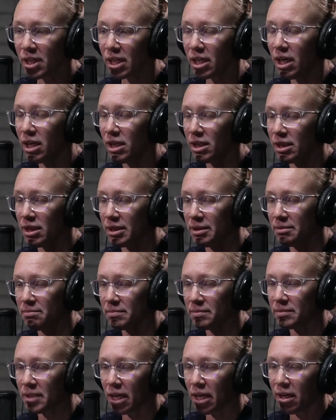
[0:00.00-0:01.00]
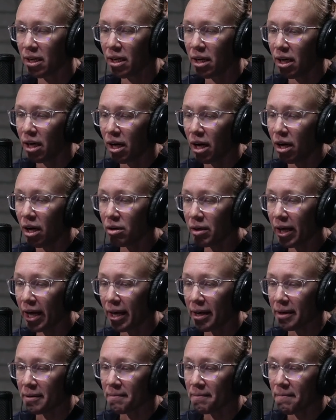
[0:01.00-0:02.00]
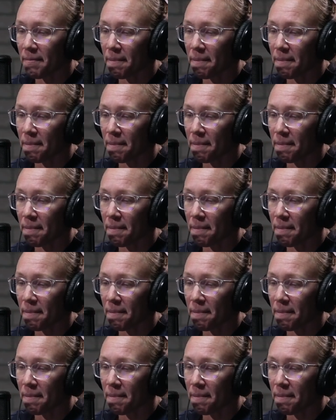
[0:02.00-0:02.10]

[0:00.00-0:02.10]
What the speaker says: Okay.